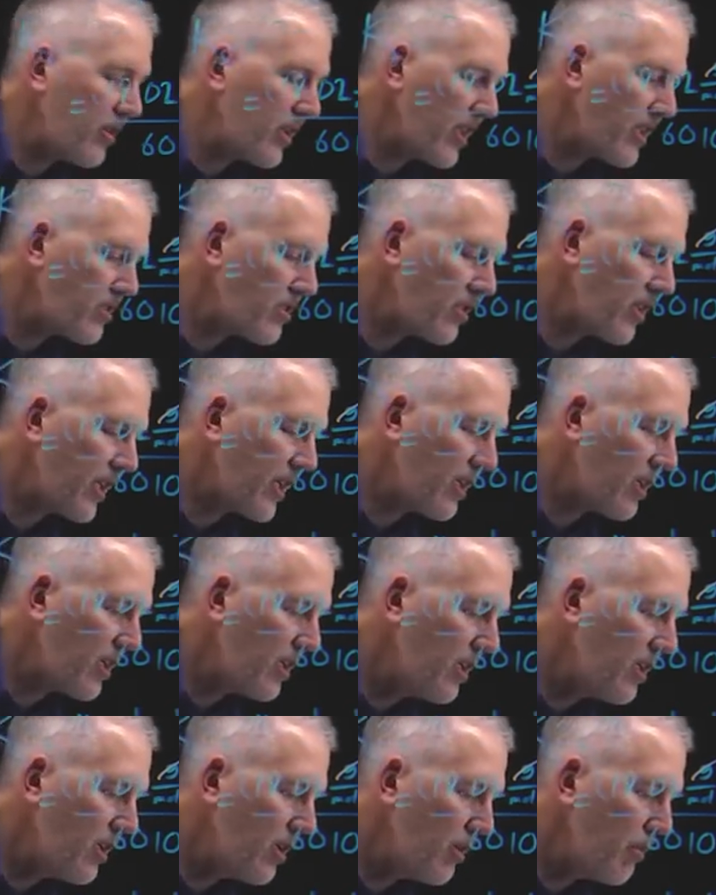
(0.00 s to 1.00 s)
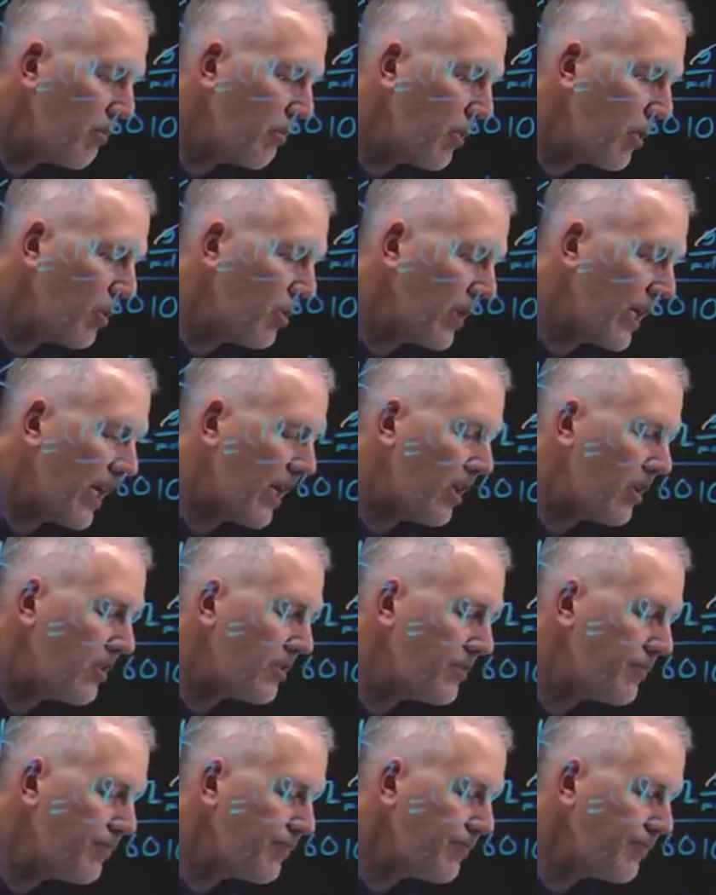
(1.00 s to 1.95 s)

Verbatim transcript: that's like molal.